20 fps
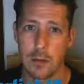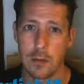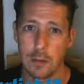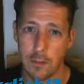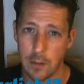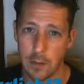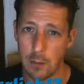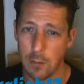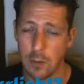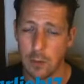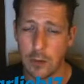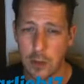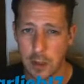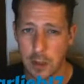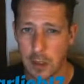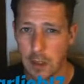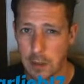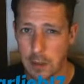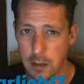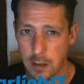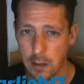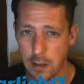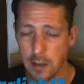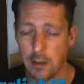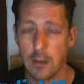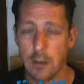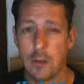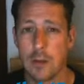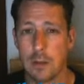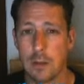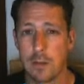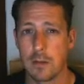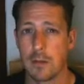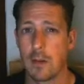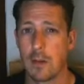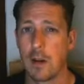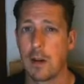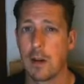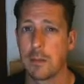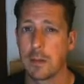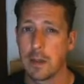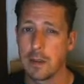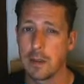so if you're watching this and you're not subscribed,